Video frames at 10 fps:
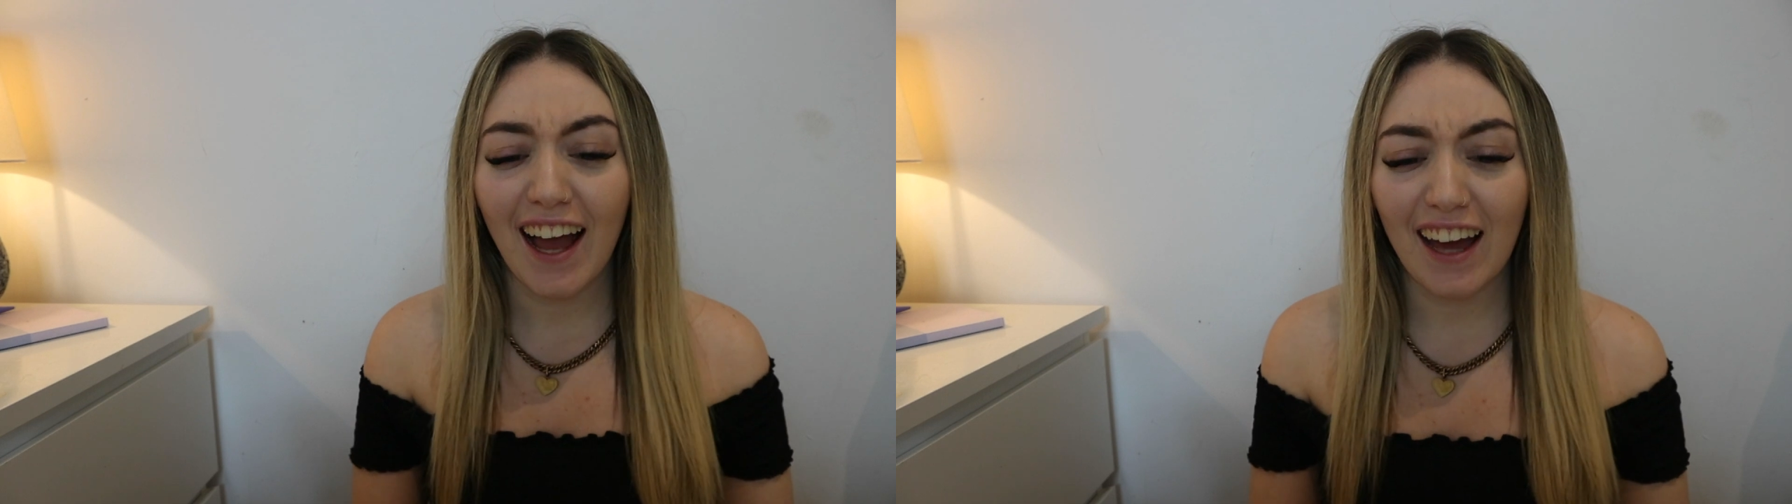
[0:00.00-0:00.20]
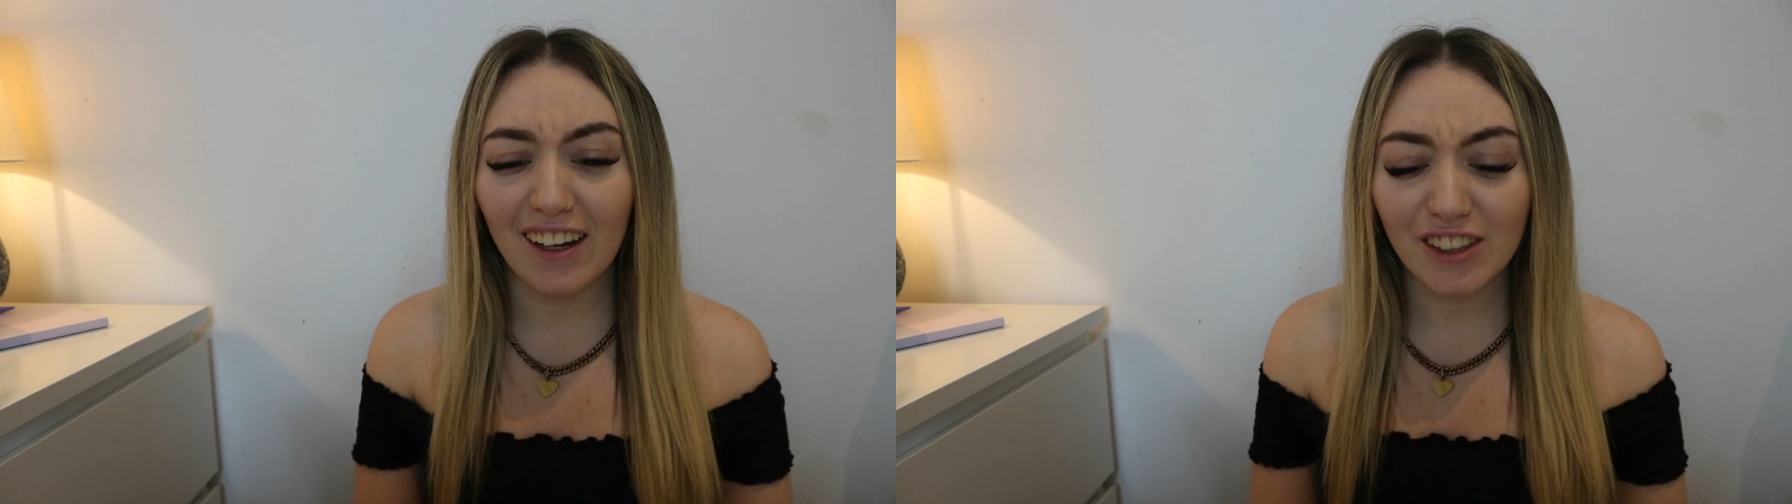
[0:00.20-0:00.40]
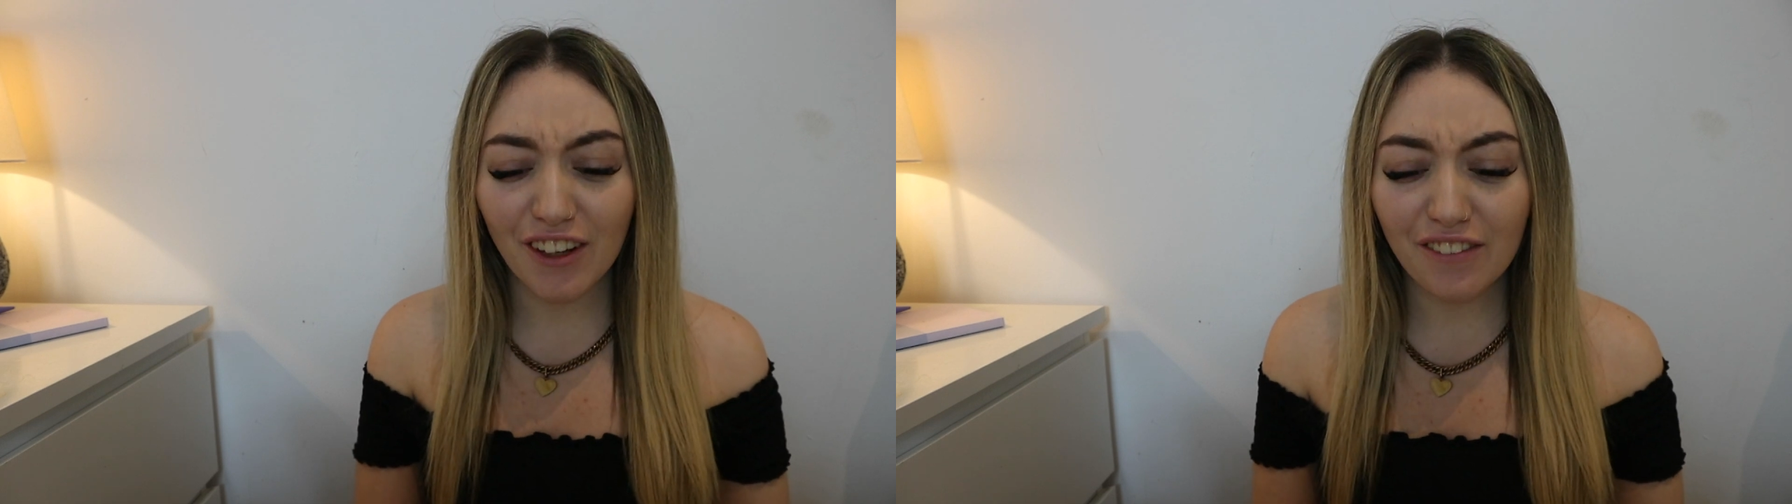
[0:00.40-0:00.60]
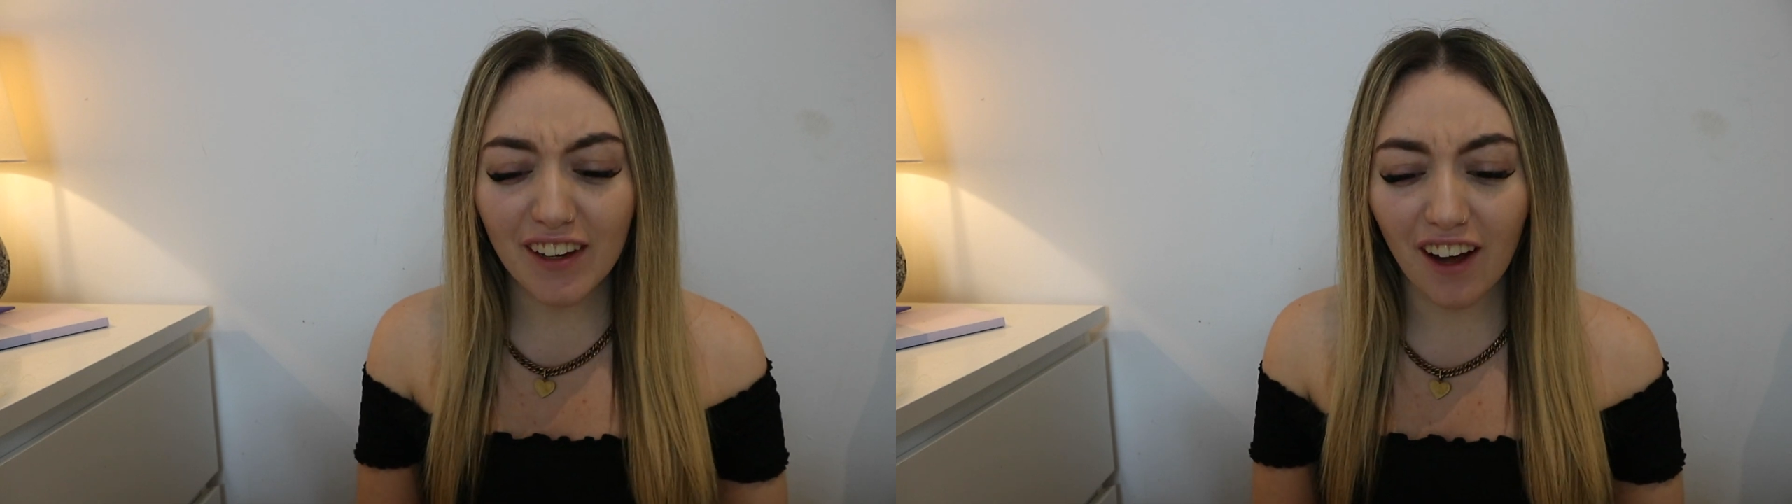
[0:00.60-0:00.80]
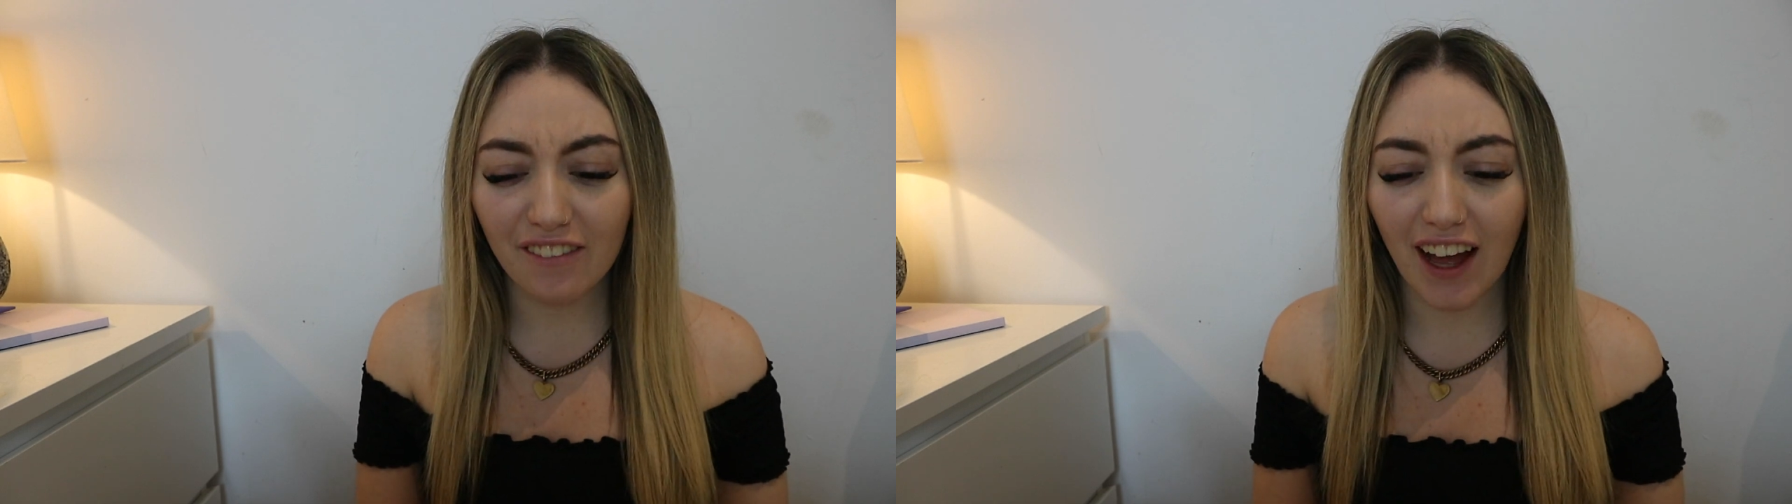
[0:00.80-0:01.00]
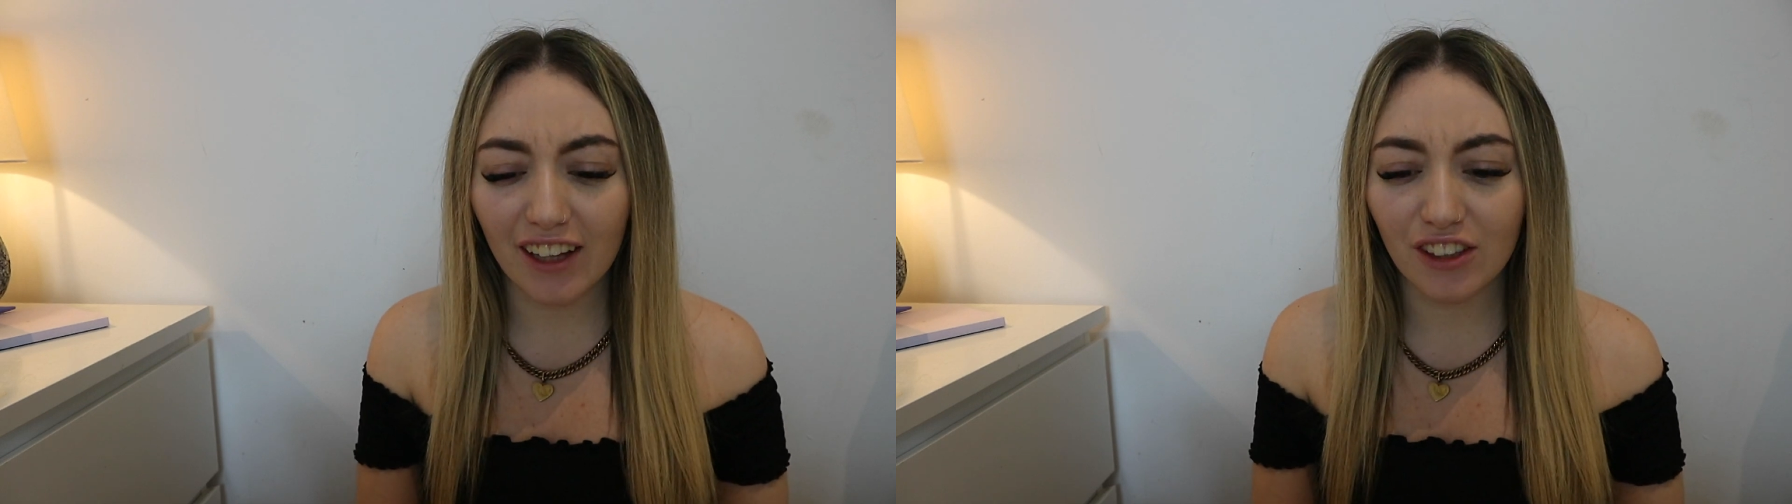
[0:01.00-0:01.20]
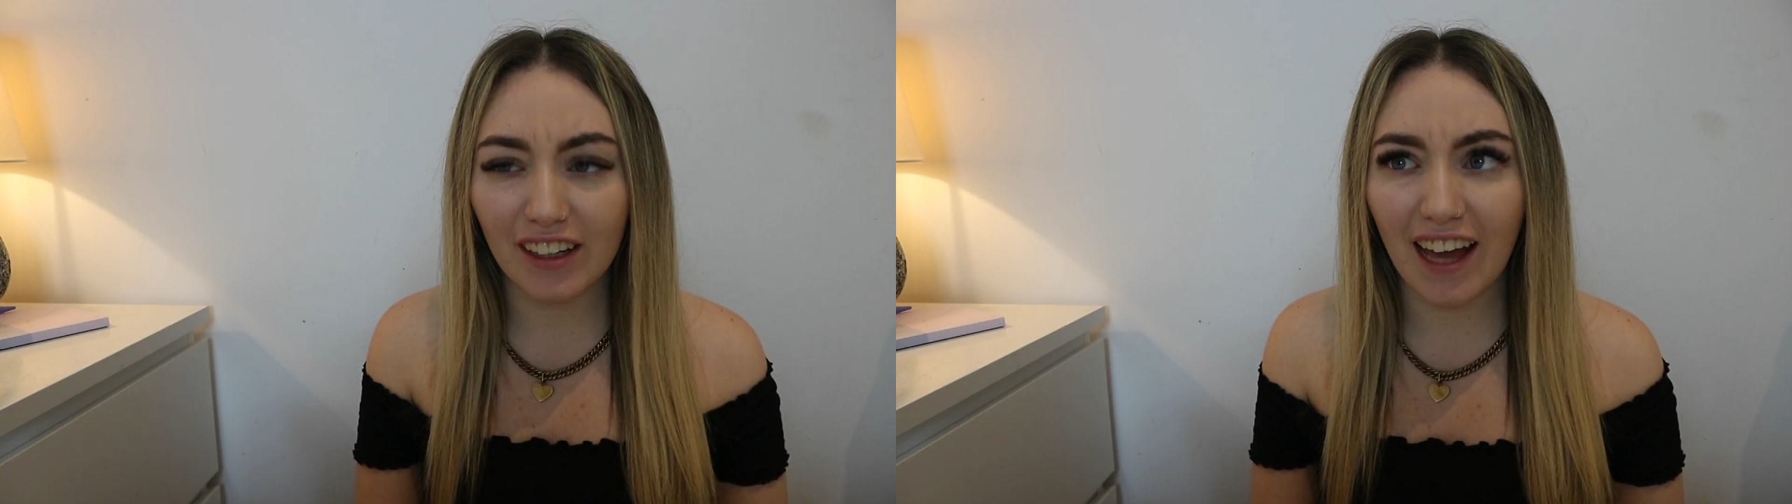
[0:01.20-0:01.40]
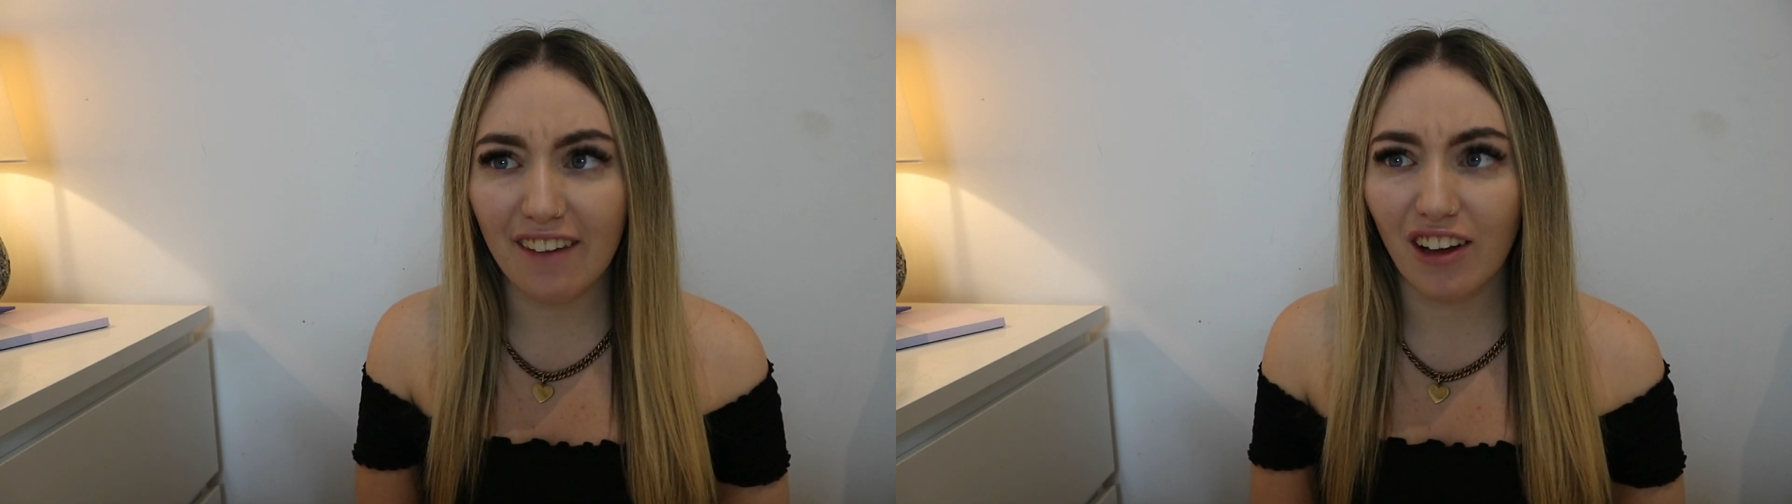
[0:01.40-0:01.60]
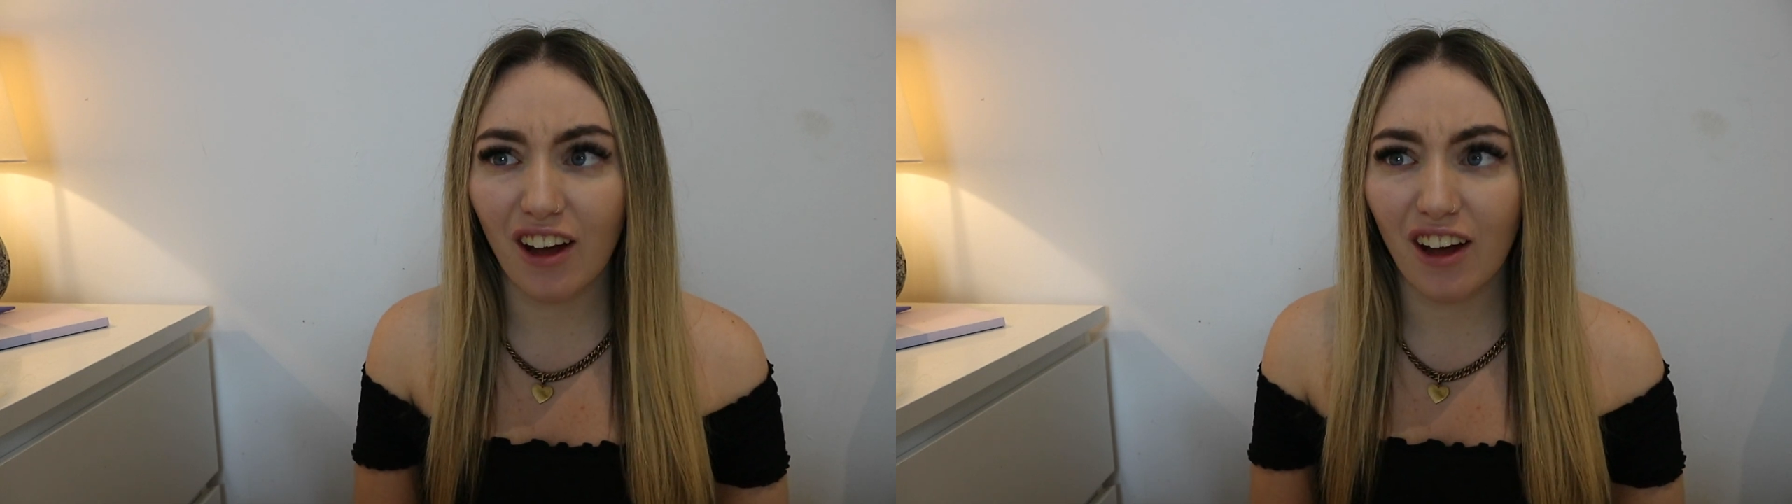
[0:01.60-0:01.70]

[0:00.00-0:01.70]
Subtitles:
And I don't think I've actually ever